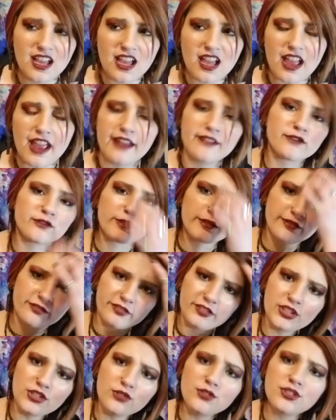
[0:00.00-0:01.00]
and
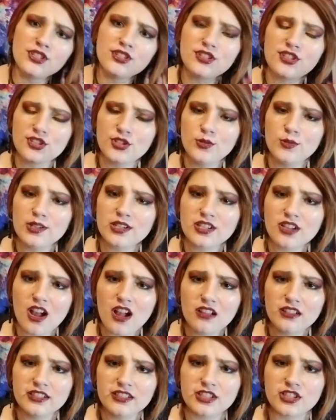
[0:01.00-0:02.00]
refuses to
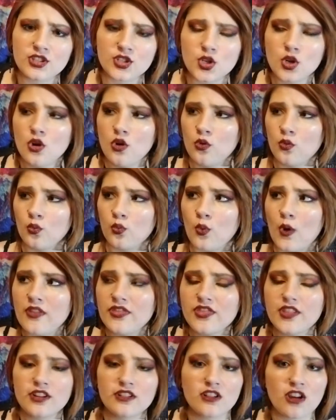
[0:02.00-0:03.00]
acknowledge when
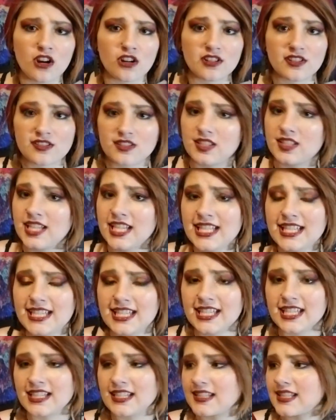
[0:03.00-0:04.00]
there are
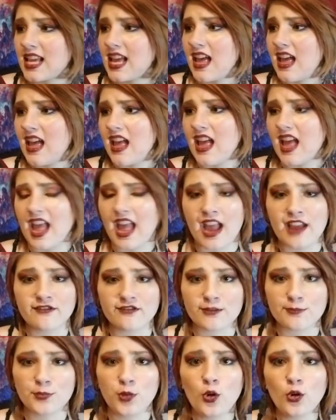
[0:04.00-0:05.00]
statistics and
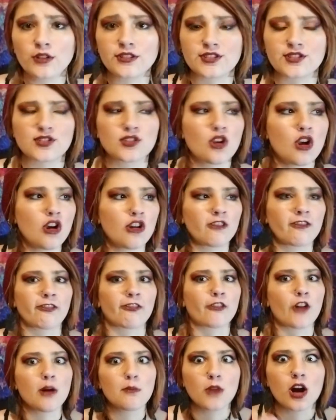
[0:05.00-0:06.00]
reports
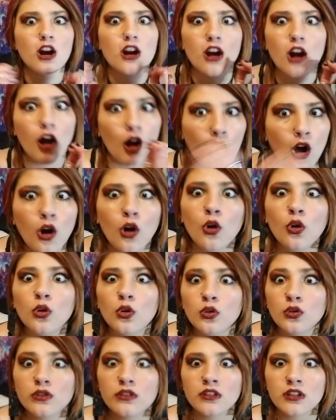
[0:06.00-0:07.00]
from our
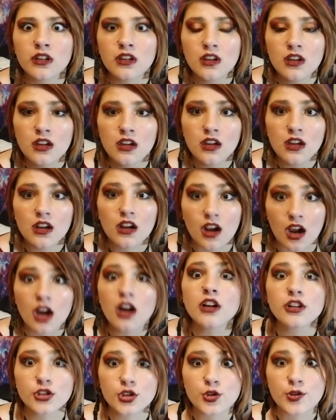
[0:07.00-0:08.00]
own
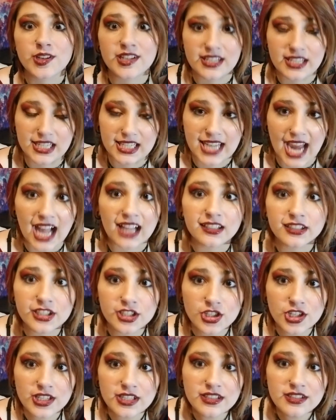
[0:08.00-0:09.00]
country's
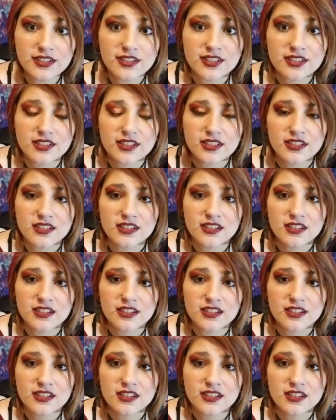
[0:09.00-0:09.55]
intelligence